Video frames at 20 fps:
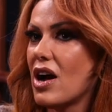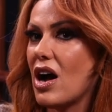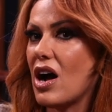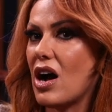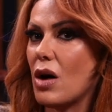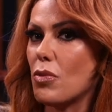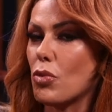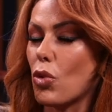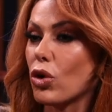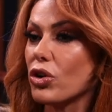
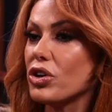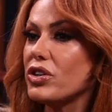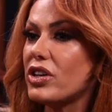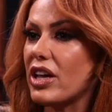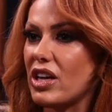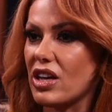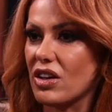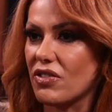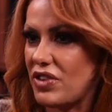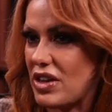Or you
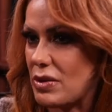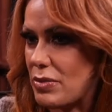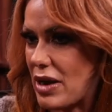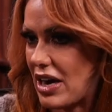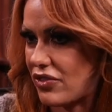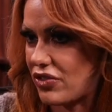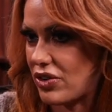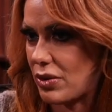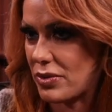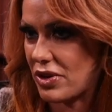getting
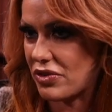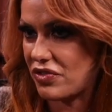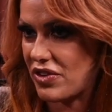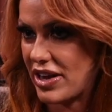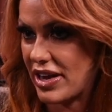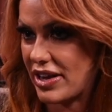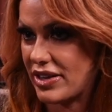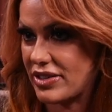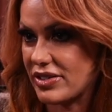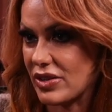feedback from the
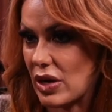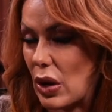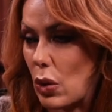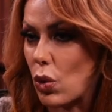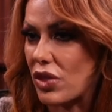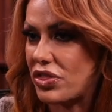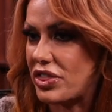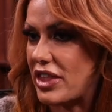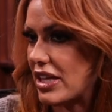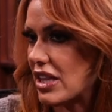fans, like
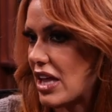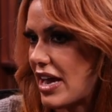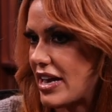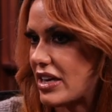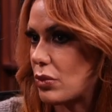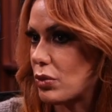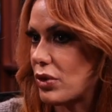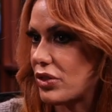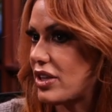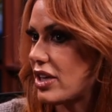what they
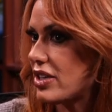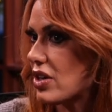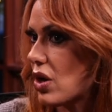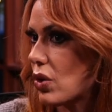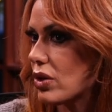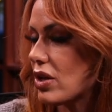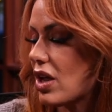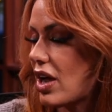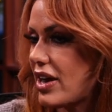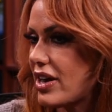like and what they
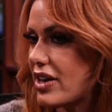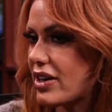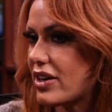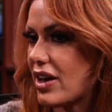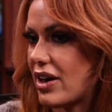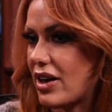don't like.